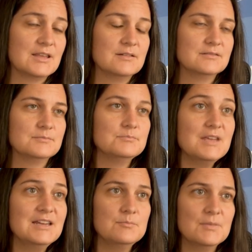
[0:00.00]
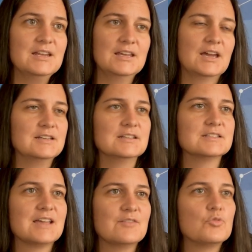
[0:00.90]
that many, many
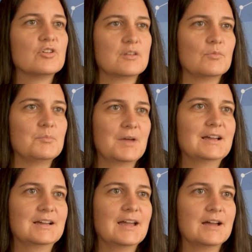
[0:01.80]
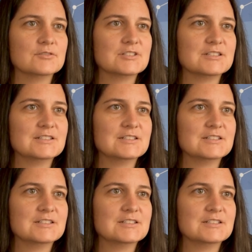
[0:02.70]
Kenyans have more than one bank account.